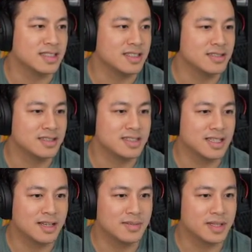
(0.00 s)
used
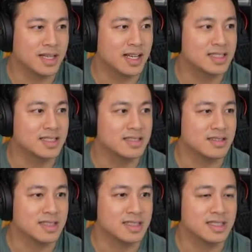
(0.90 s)
up a lot, you
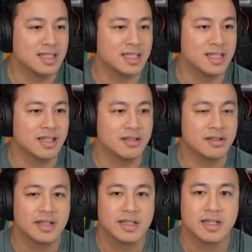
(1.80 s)
can see now
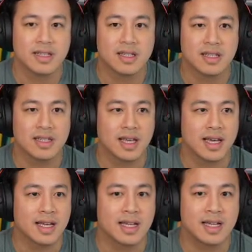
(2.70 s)

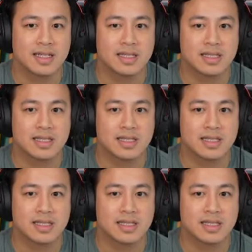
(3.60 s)
that